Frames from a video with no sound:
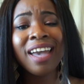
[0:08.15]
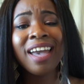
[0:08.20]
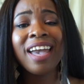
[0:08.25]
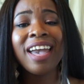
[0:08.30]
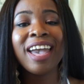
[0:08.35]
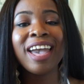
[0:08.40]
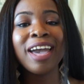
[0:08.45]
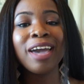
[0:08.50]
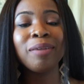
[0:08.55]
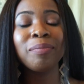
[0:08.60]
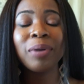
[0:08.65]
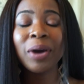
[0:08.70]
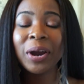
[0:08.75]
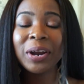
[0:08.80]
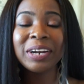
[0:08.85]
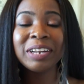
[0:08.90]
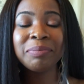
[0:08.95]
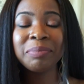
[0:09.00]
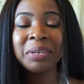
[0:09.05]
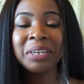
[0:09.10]
And
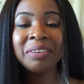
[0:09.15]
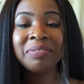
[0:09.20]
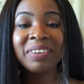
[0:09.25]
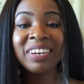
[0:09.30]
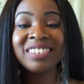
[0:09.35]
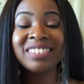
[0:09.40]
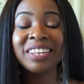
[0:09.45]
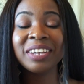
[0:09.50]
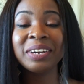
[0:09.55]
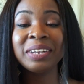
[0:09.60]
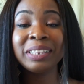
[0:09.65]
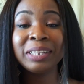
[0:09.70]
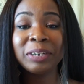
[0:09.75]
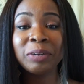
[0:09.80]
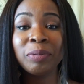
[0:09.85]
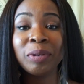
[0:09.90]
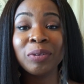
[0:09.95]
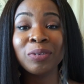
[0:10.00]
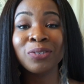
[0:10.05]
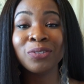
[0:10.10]
pardon me if I sound a
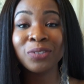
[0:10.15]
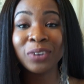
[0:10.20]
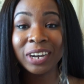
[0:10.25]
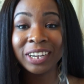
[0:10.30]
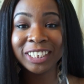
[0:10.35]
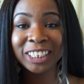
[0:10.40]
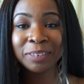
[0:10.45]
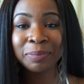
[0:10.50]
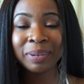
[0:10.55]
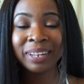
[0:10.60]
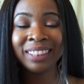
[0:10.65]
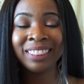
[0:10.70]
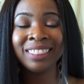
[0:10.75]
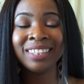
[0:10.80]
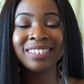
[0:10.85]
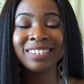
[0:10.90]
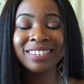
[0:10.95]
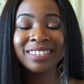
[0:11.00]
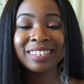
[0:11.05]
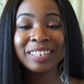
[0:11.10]
little bit rushed, but
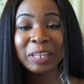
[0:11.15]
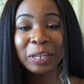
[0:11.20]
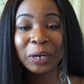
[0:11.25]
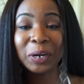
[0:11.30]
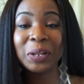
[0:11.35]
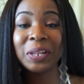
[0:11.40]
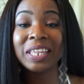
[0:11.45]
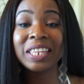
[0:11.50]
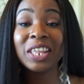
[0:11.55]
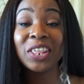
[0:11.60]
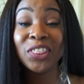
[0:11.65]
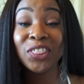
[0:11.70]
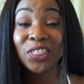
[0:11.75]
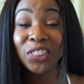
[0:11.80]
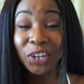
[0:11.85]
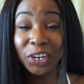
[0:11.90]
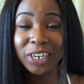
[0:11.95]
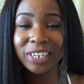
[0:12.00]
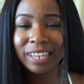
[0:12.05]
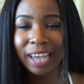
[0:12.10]
this is literally the
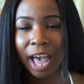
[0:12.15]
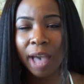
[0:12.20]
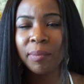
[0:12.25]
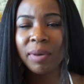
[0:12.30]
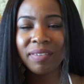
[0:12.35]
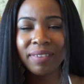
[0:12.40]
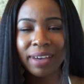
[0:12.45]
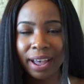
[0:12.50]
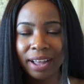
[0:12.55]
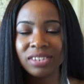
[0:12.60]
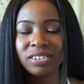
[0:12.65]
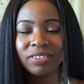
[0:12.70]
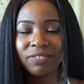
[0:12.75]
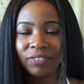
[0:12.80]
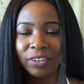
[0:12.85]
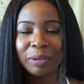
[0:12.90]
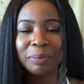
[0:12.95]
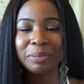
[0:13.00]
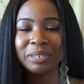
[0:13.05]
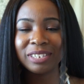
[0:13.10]
third time I've had to
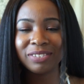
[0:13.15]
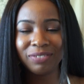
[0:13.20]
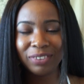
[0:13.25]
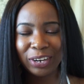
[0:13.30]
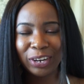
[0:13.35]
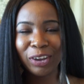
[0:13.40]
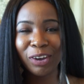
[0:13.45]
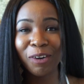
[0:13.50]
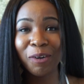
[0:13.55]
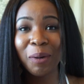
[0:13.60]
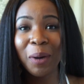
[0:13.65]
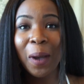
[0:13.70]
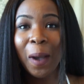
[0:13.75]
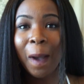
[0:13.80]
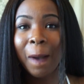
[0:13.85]
film this video